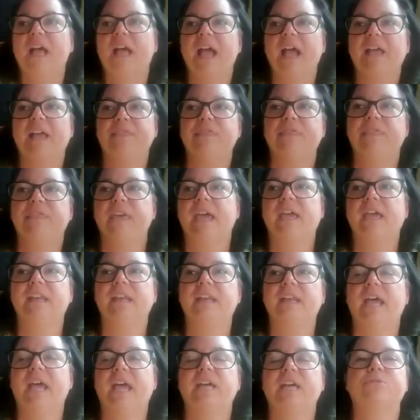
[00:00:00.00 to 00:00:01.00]
and
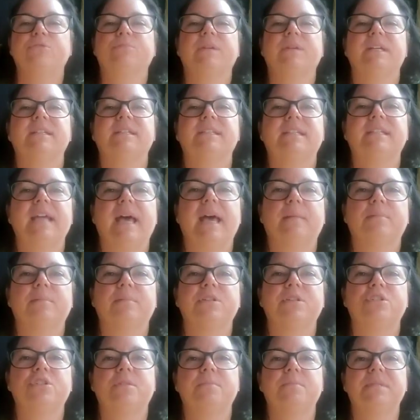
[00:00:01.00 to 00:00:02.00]
then had to
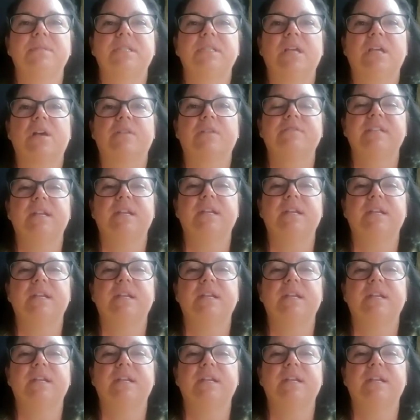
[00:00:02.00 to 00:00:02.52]
reestablish themselves